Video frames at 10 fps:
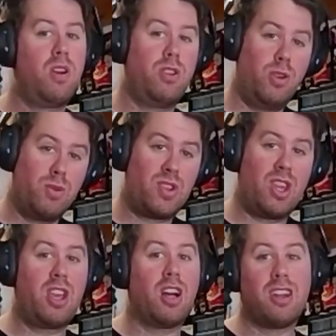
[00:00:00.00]

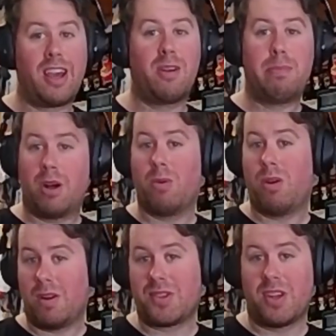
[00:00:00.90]
using a lighter belt will
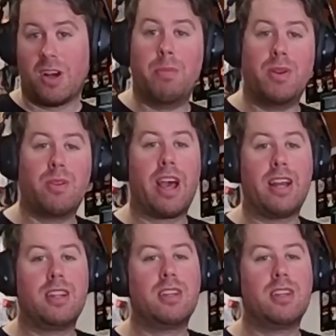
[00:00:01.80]
also help you do that.